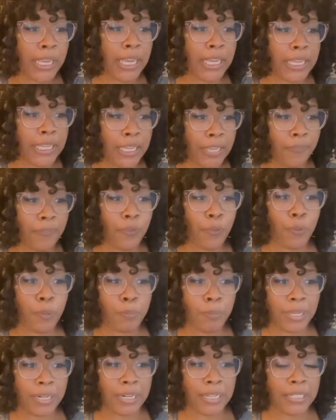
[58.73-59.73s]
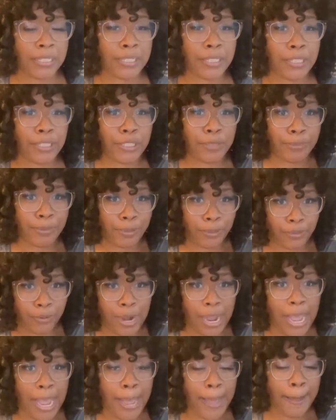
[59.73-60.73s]
and give you a minute to
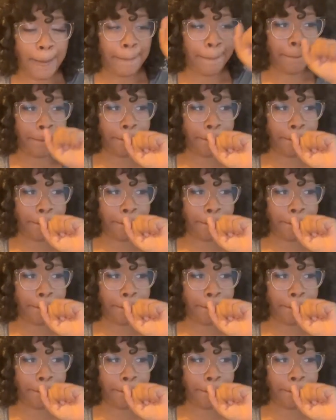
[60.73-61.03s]
subscribe.